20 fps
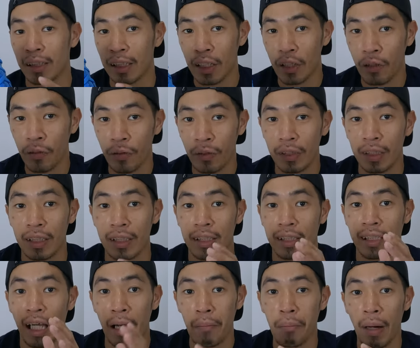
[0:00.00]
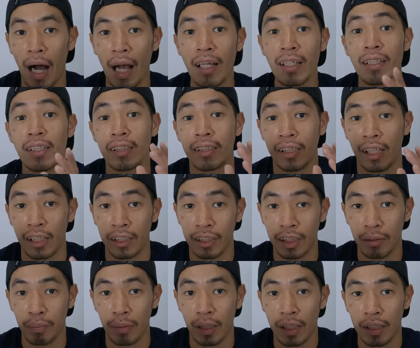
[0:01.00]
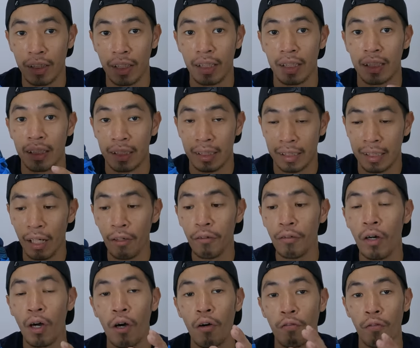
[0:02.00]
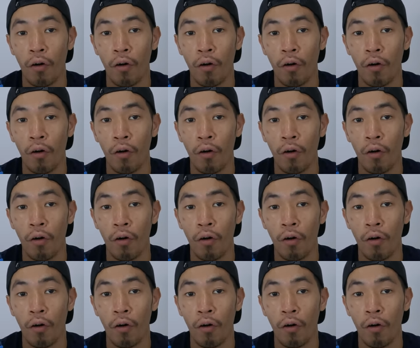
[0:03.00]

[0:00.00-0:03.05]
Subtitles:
this shoes is sent by Skechers Malaysia itself